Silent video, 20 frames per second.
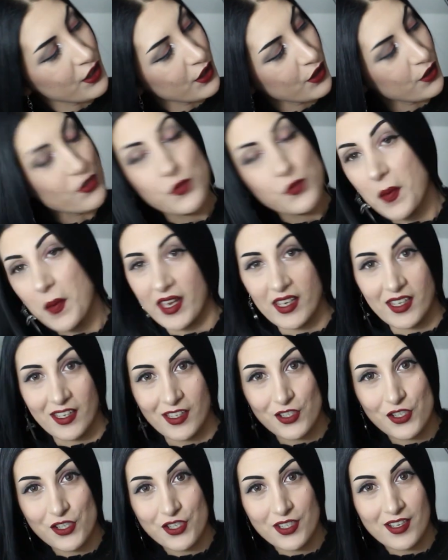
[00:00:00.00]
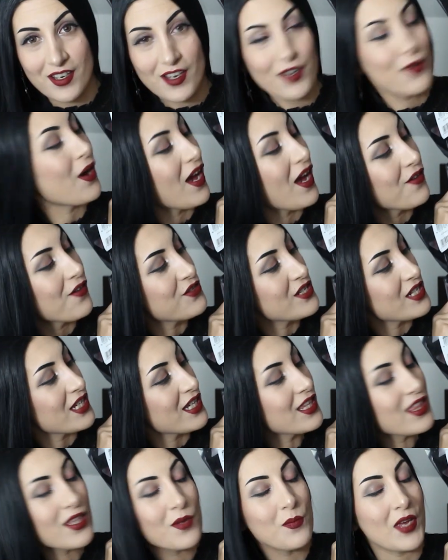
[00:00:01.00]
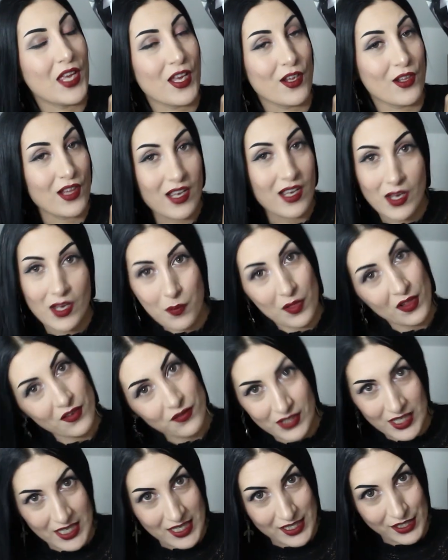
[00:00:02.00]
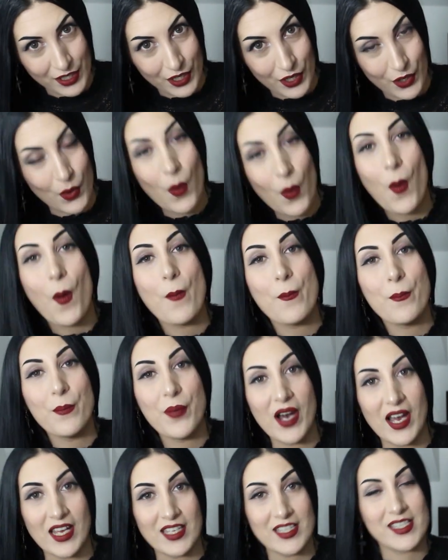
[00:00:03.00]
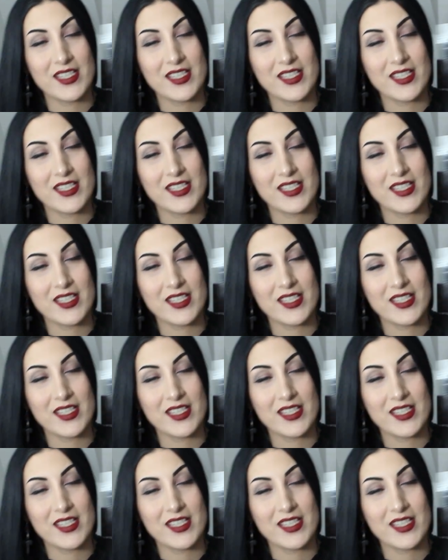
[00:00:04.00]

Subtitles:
huge package arrived in the mail a couple of days ago, but